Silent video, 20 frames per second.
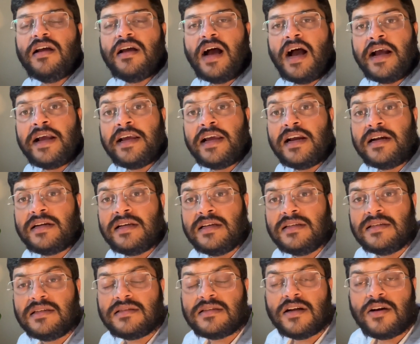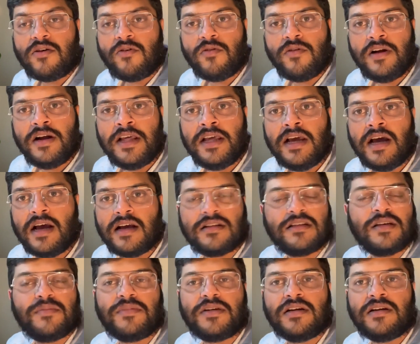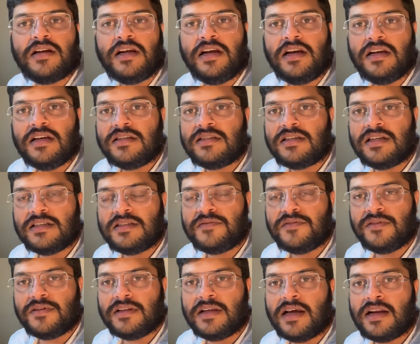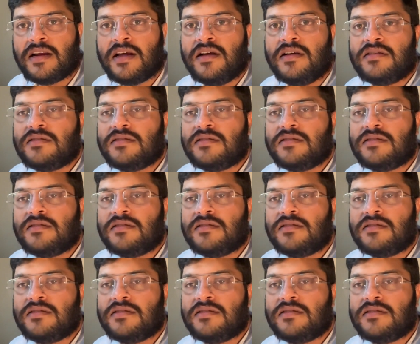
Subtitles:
IELTS is the only accepted English test for that.